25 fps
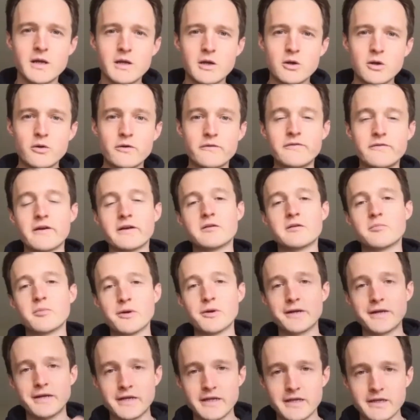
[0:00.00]
Who have you had to
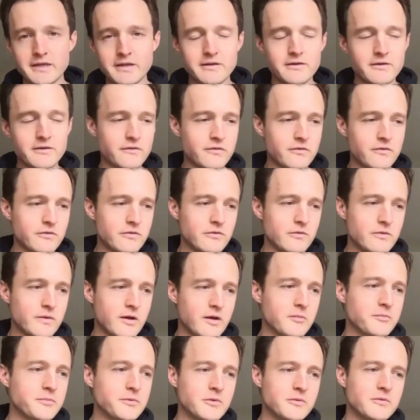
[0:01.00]
bring in to
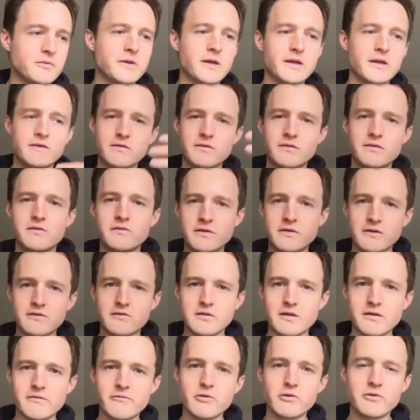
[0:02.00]
help you get to these next
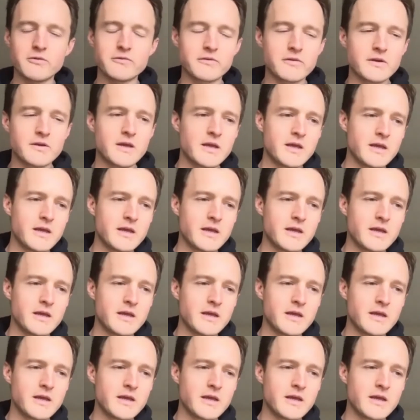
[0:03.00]
levels?